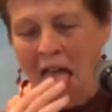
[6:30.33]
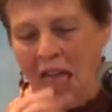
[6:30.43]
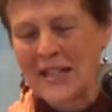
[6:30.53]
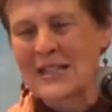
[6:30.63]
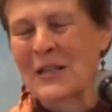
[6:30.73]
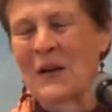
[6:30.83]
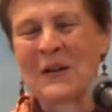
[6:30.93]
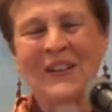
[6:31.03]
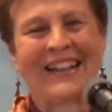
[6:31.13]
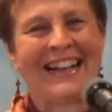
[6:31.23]
And so
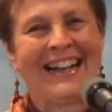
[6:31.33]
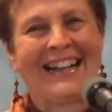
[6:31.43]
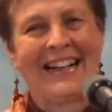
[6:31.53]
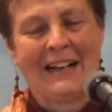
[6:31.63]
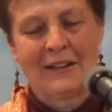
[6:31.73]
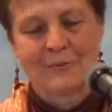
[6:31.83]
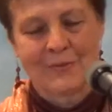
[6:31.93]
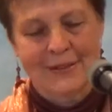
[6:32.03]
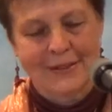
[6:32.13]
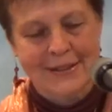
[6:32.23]

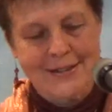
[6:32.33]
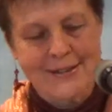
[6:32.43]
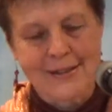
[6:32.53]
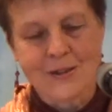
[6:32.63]
it's